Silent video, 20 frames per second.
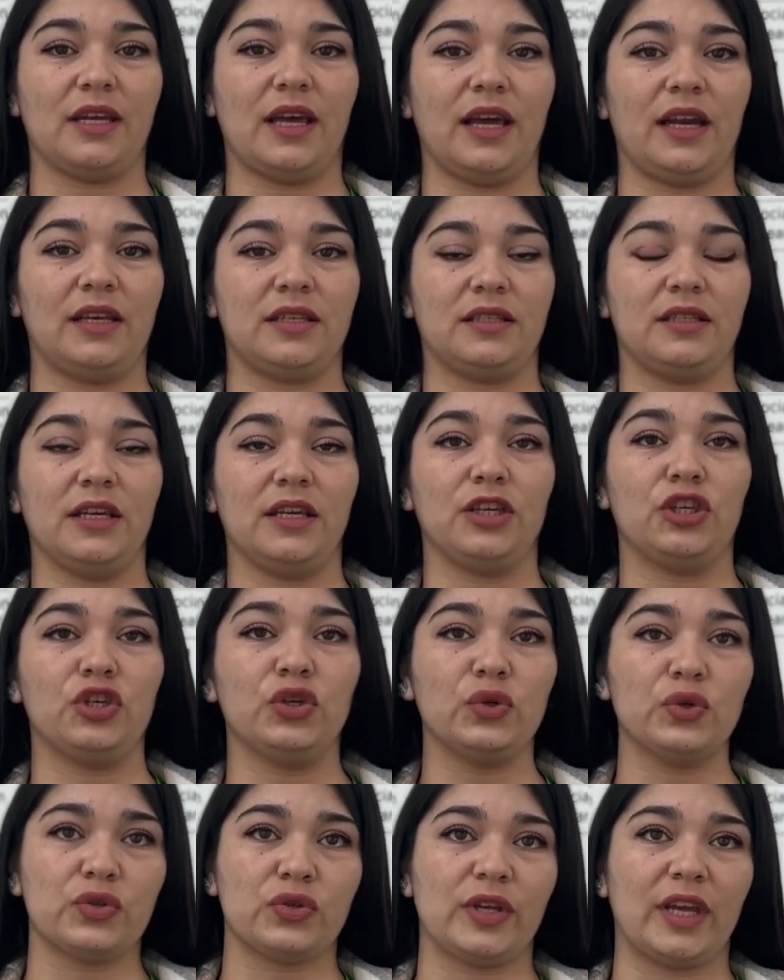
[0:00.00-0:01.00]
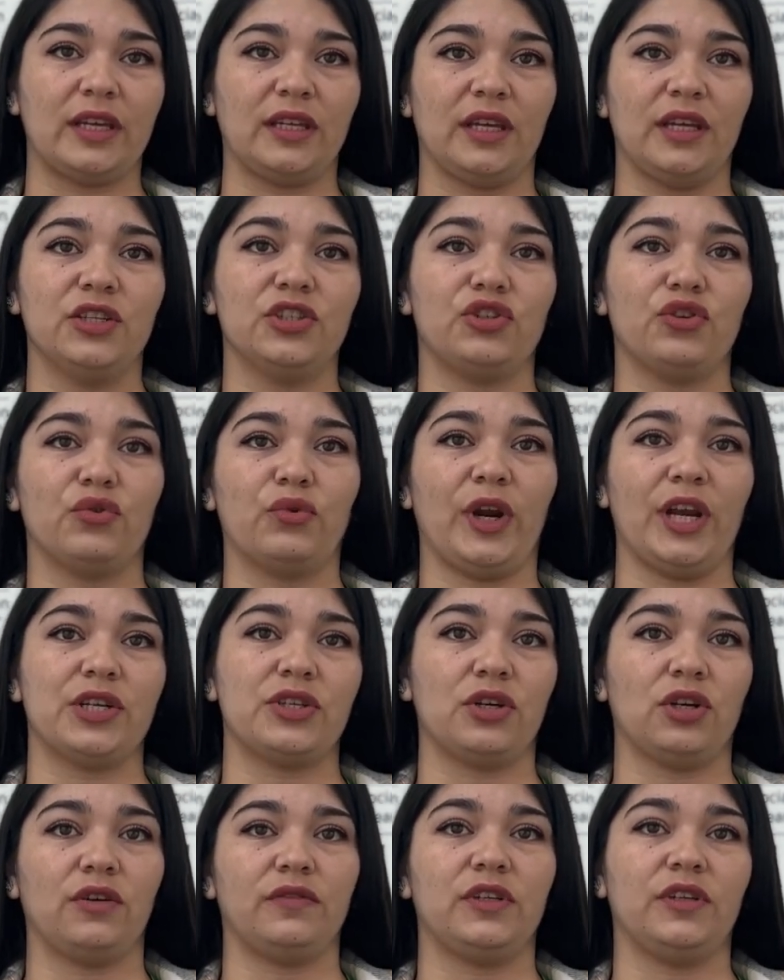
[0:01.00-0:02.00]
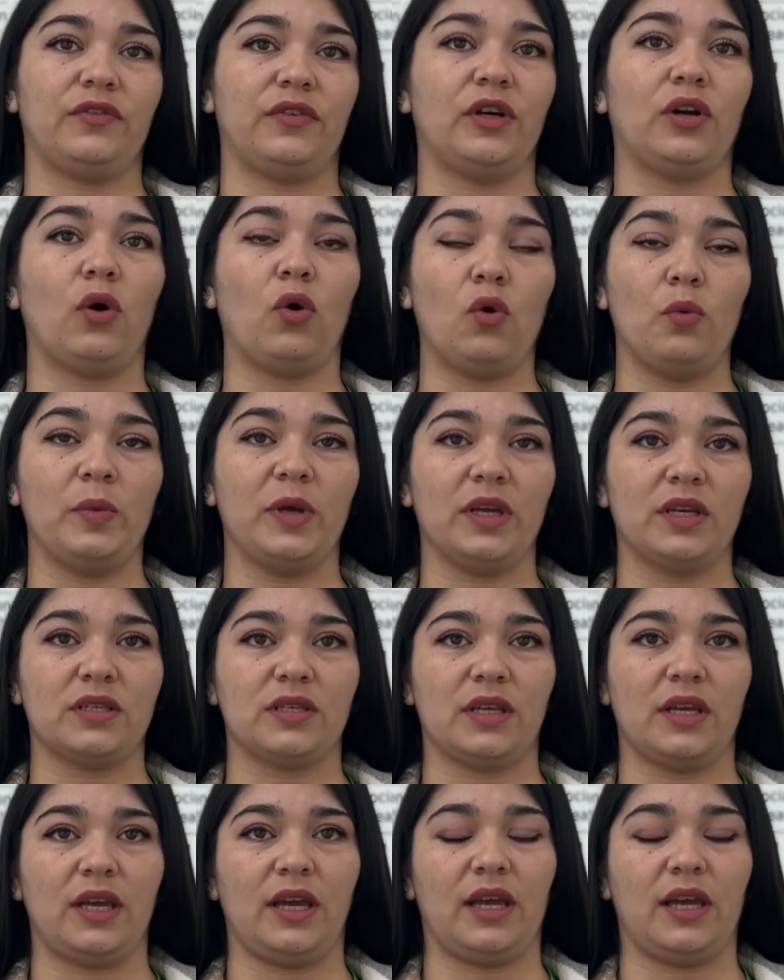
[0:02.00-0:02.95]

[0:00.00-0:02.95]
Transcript: that is the use and the integration of different omics,